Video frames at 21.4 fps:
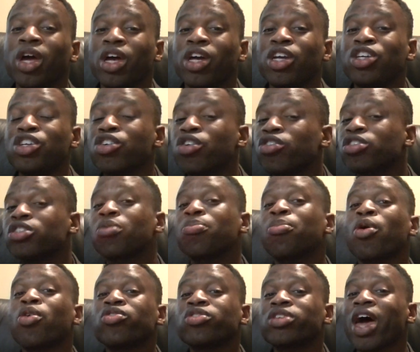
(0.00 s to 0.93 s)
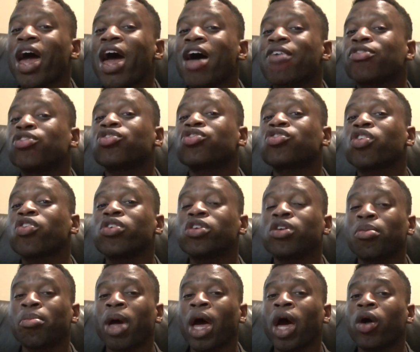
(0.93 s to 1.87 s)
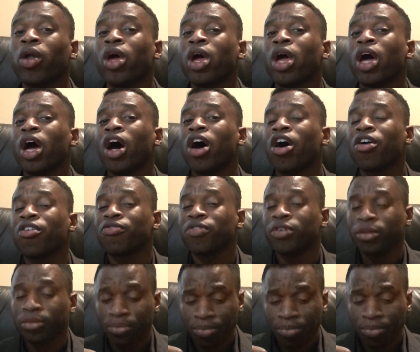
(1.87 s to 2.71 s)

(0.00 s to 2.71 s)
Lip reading: you're supposed to have a certain amount of